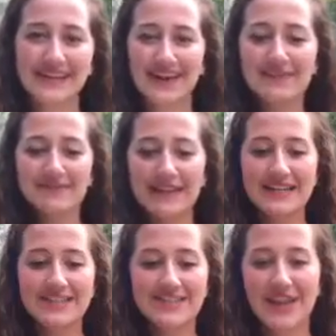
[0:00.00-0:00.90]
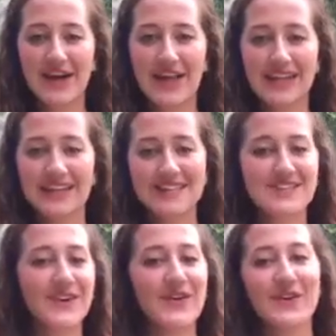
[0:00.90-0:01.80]
God made us so that He's
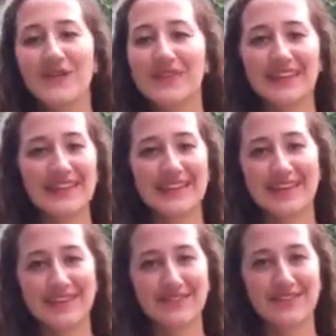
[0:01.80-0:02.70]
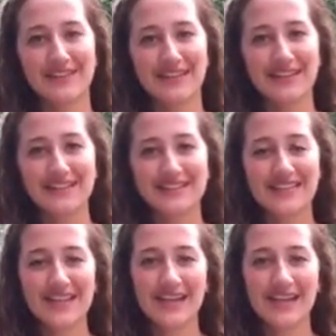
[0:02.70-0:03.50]
the only thing that can fulfill us.